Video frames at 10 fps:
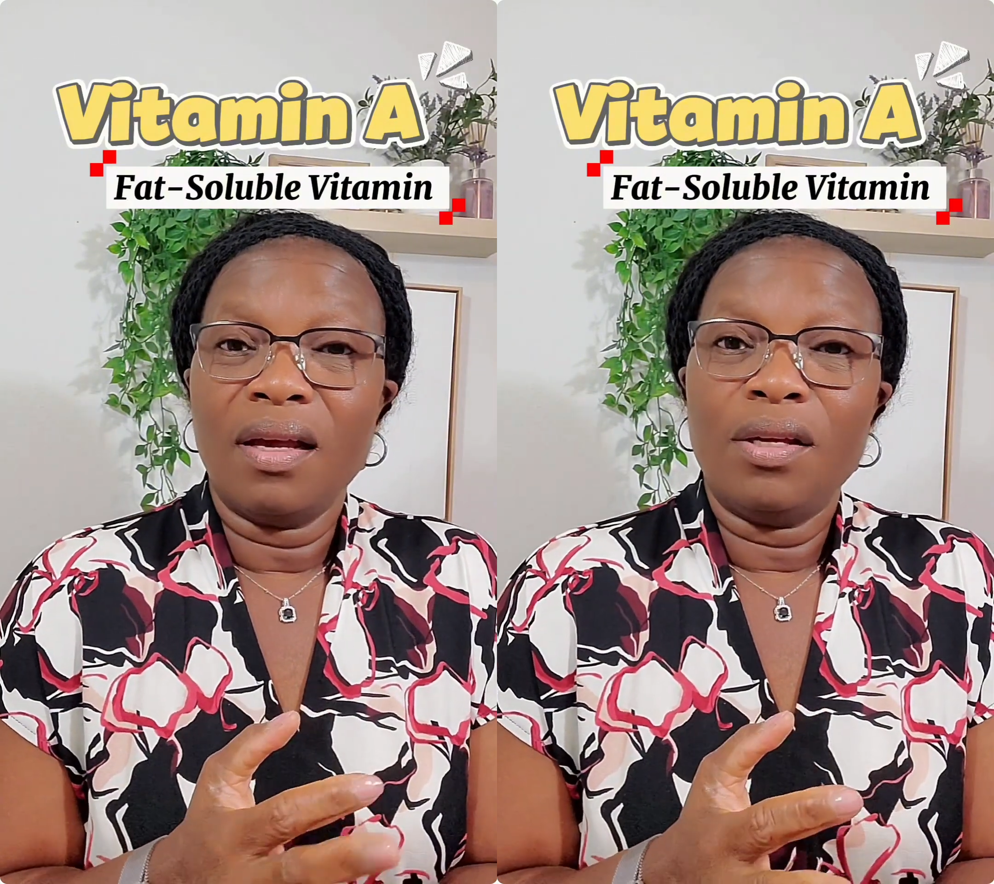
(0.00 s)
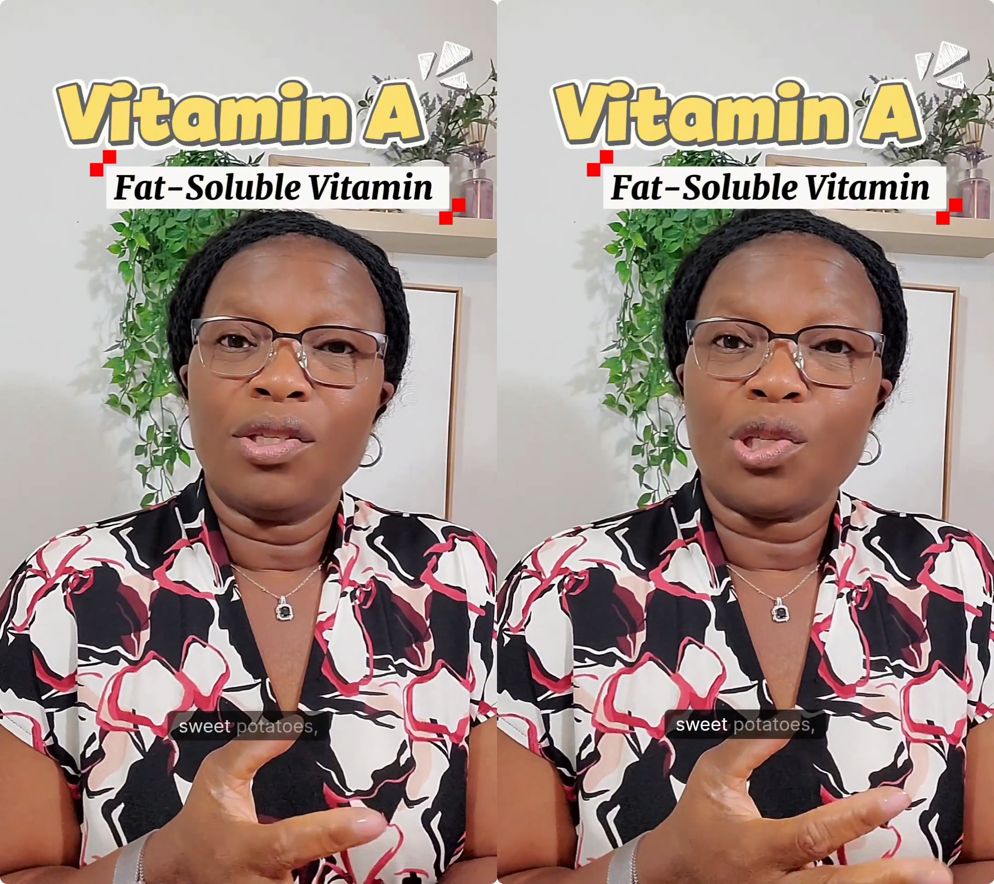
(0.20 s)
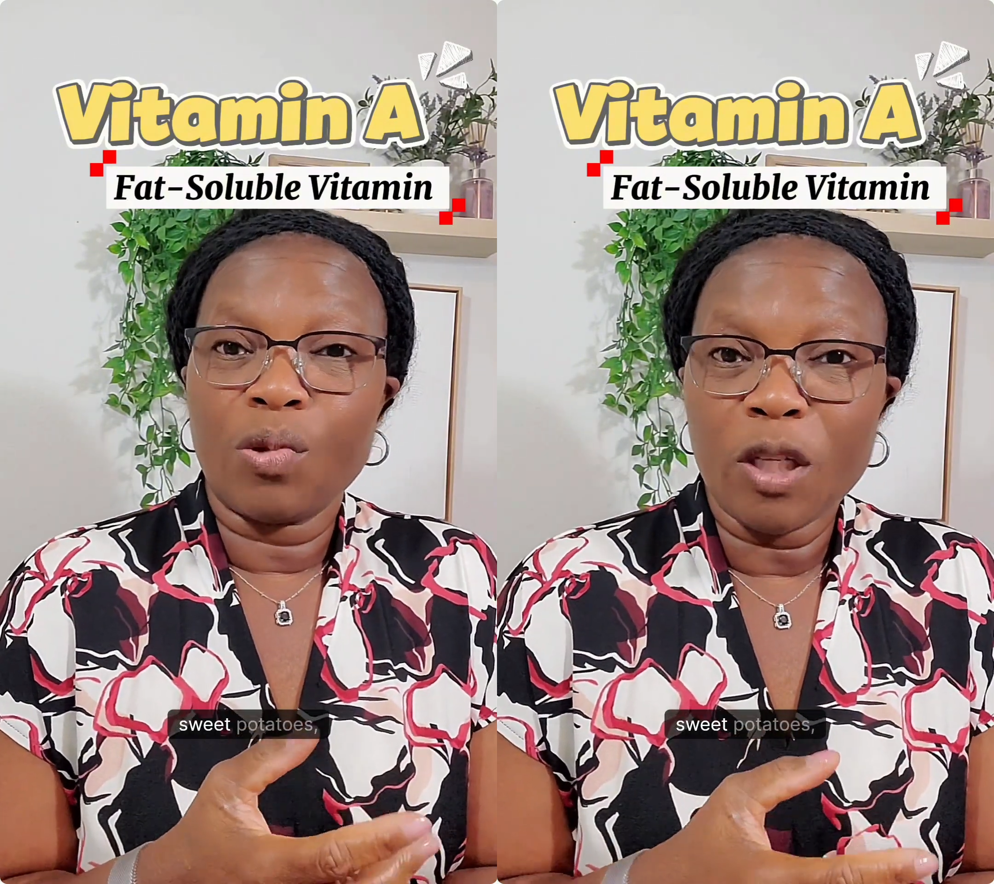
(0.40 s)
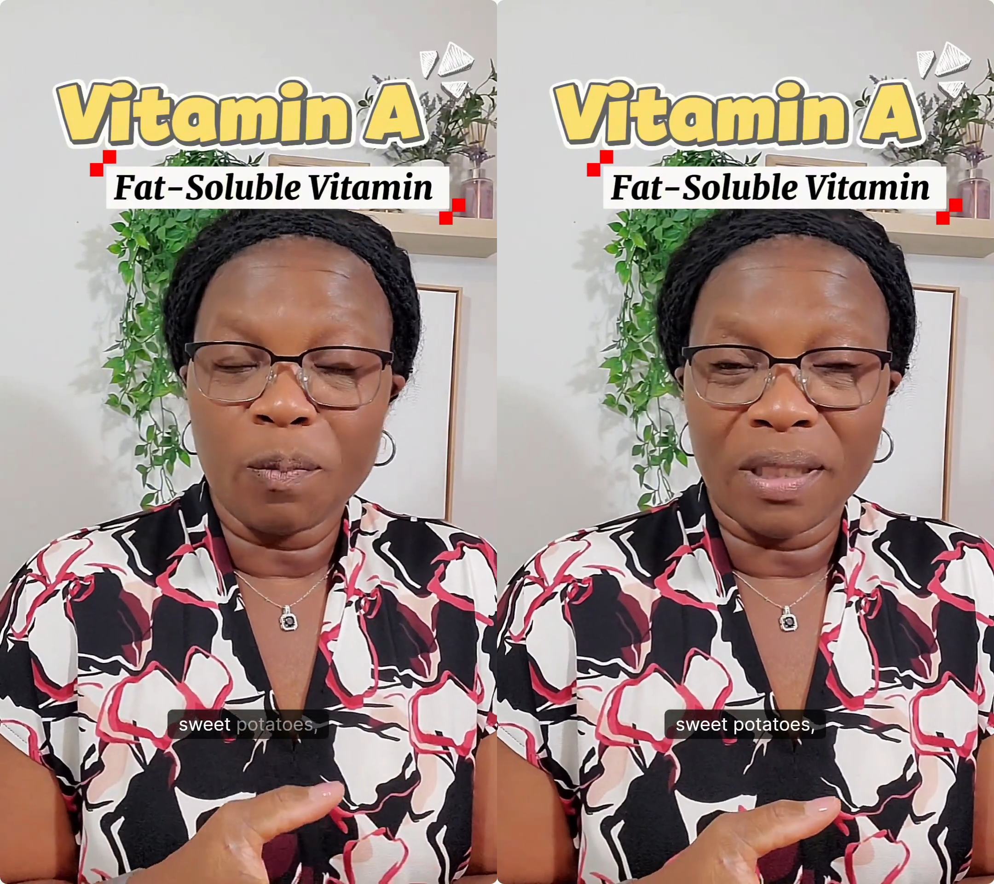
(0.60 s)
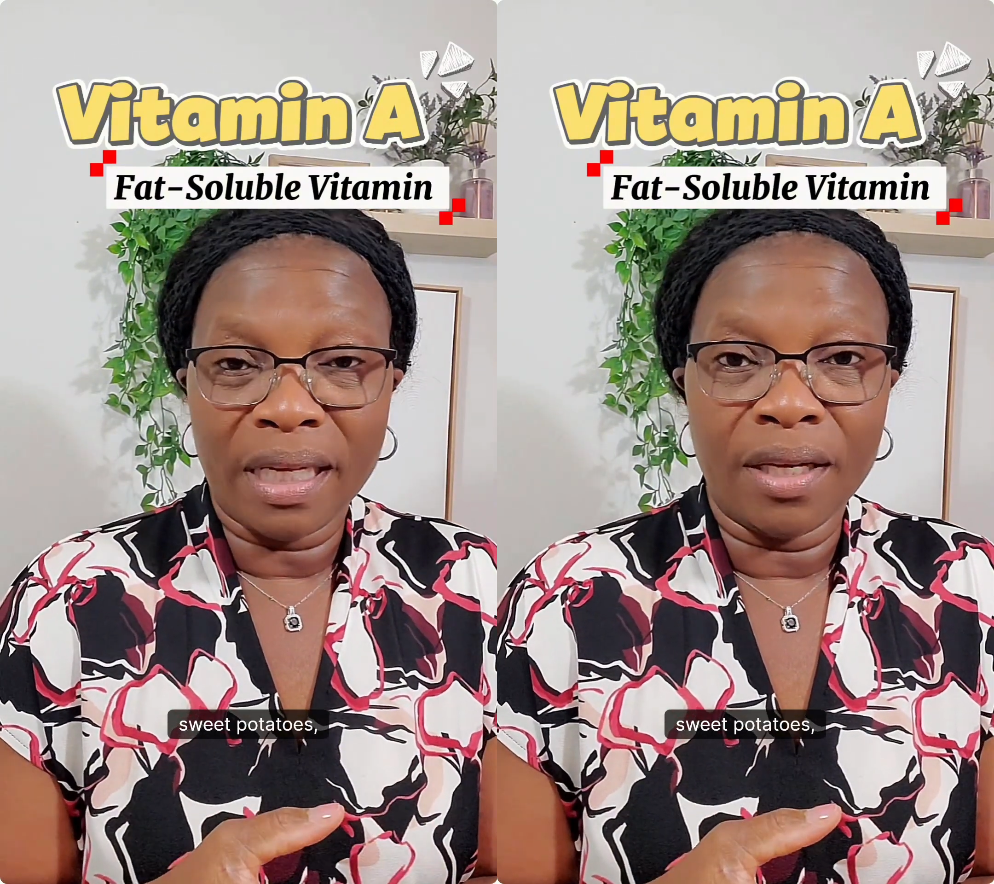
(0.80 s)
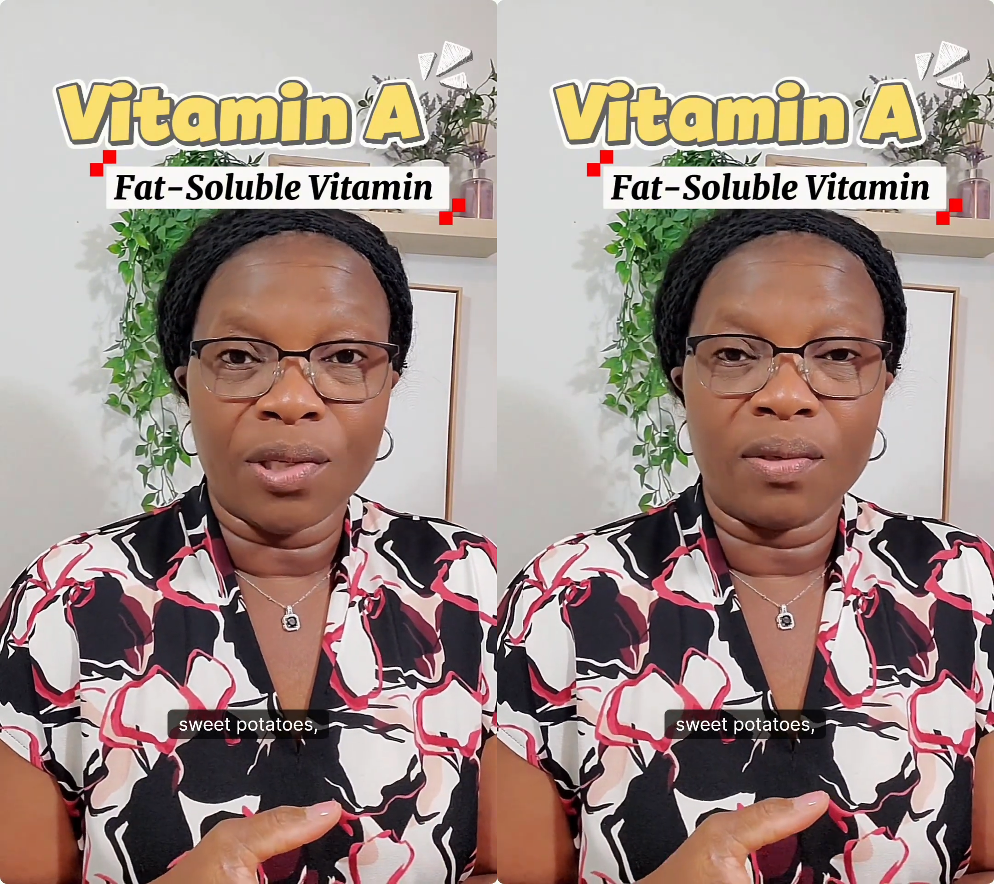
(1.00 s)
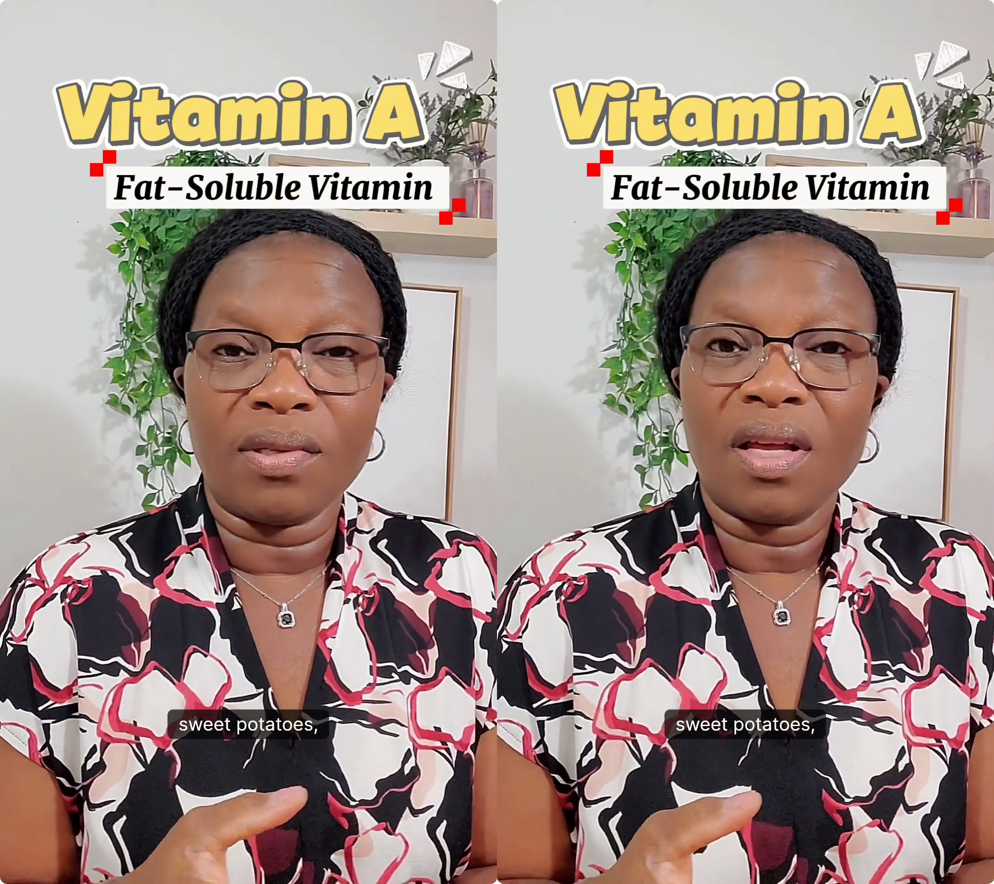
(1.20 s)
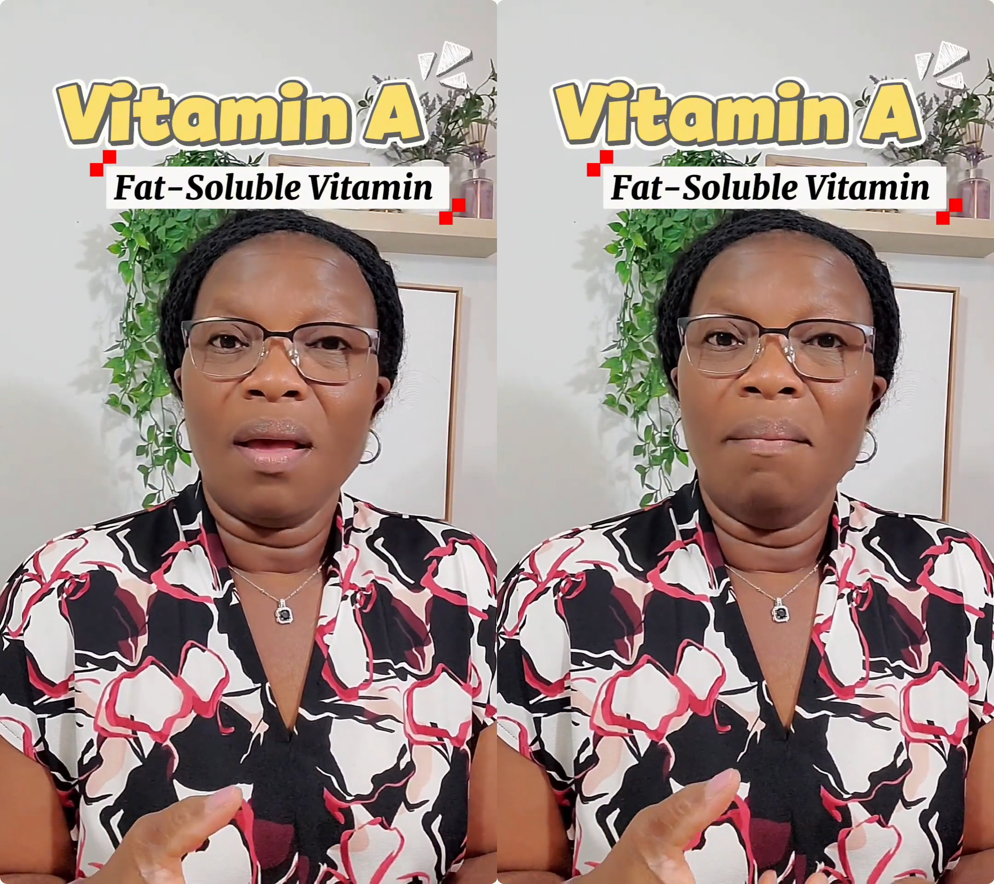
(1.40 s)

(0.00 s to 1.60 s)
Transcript: sweet potatoes,